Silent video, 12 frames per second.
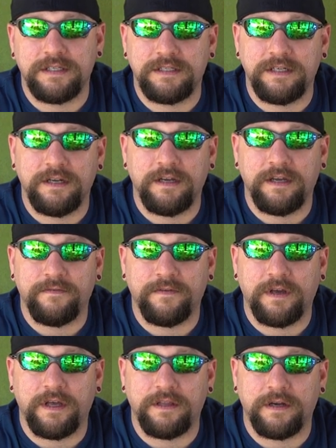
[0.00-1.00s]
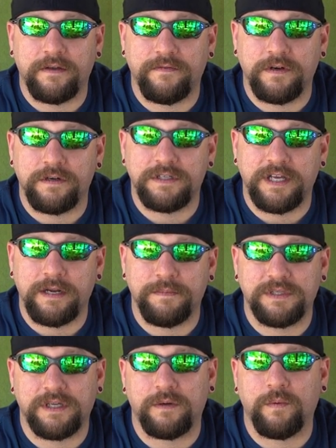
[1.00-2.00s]
to see if your setup
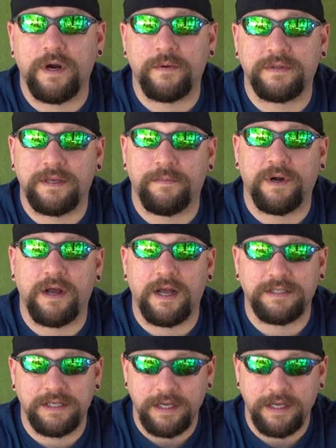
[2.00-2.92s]
is going to work with them or not.